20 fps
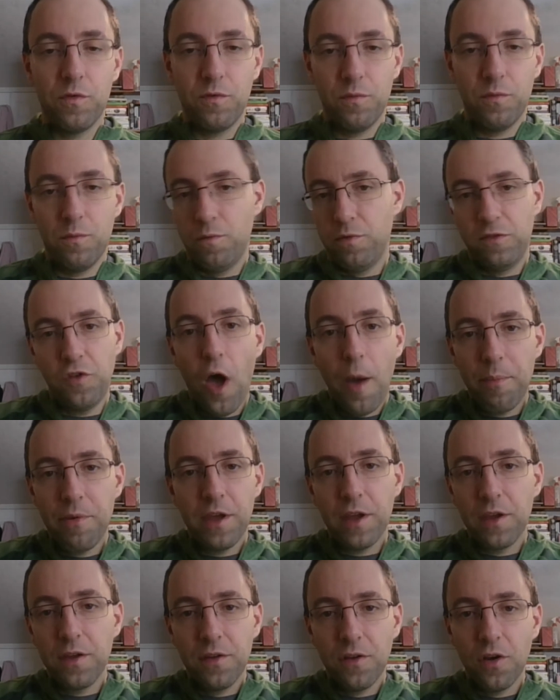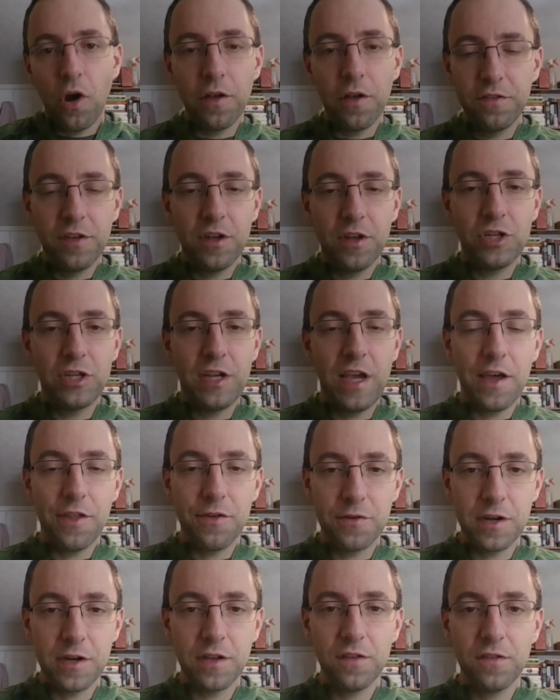stopping all such
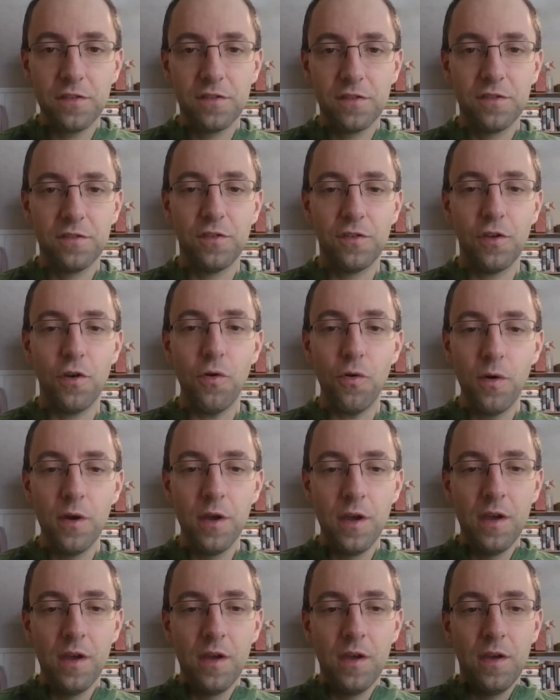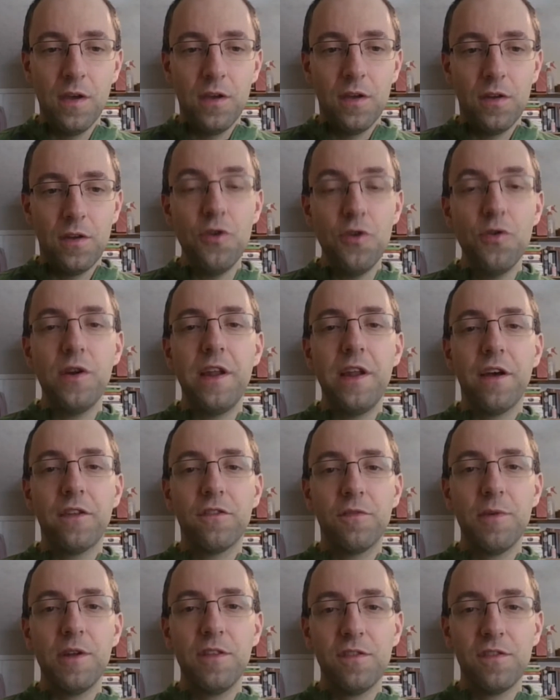gatherings. So, new
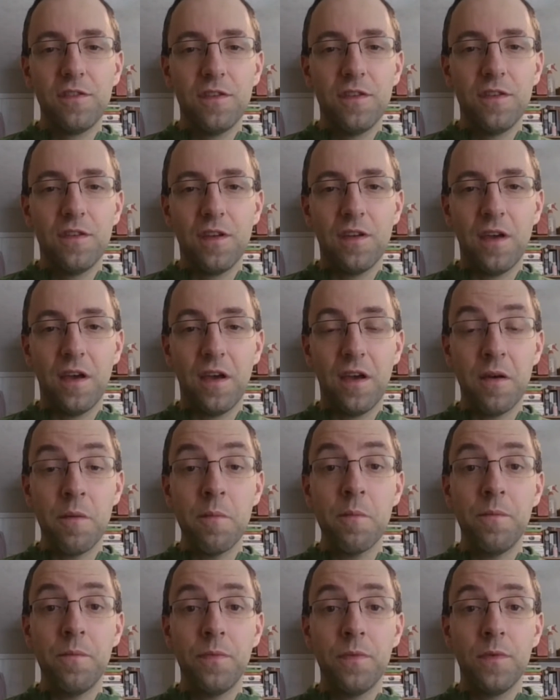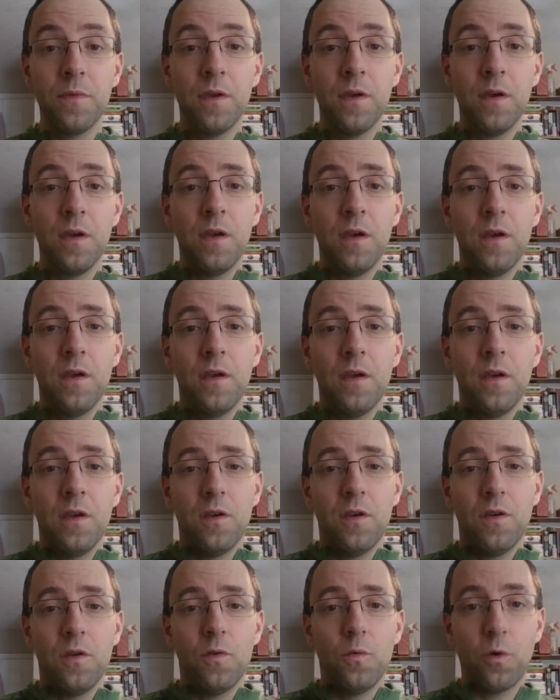announcements.
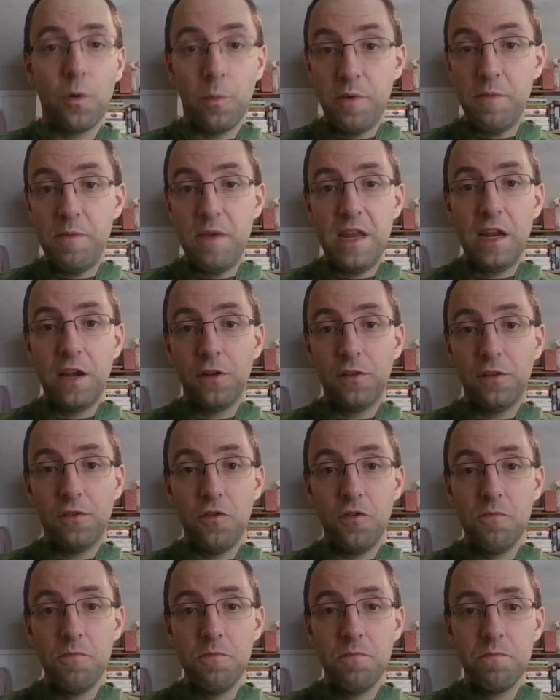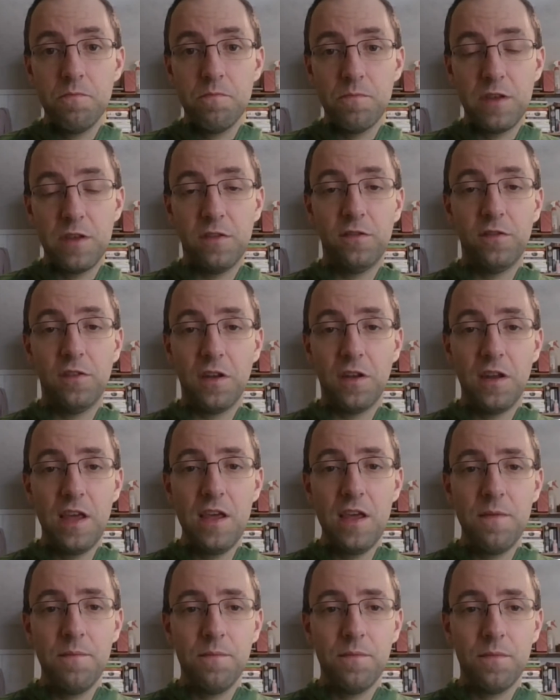We'll be meeting on Zoom this
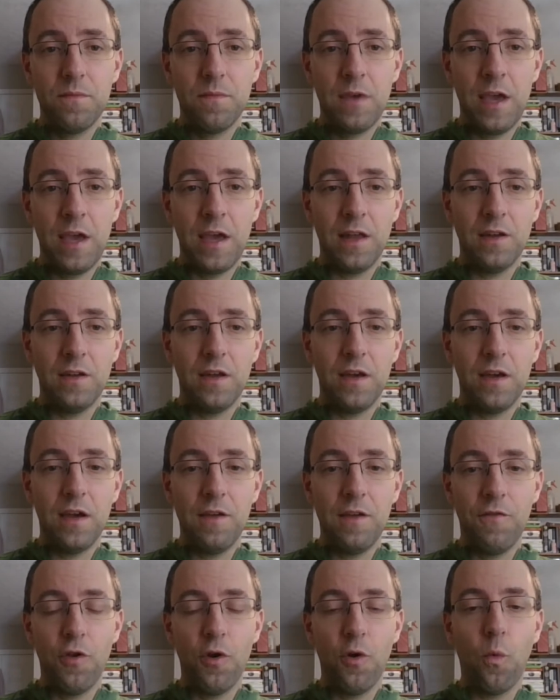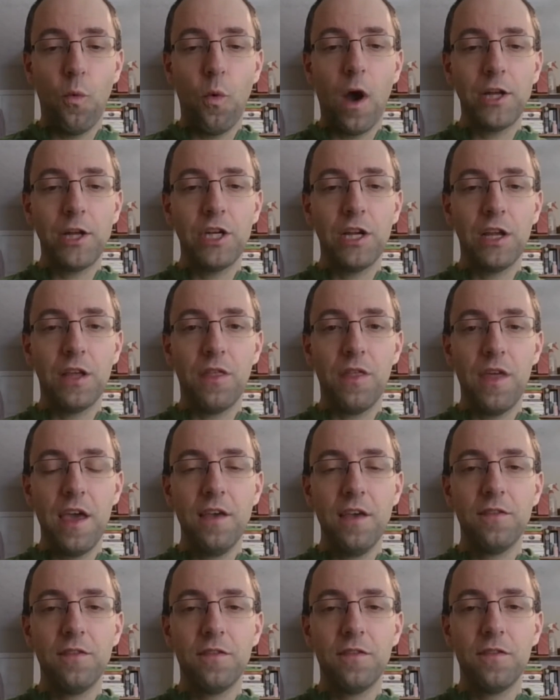Sunday. And if you're watching
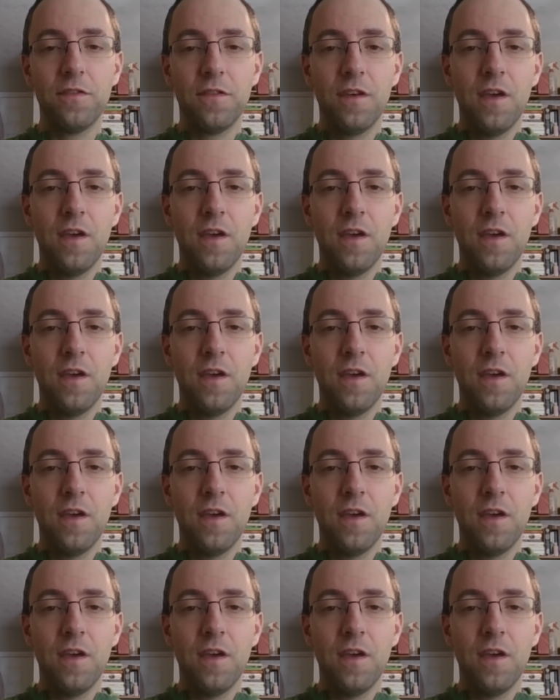this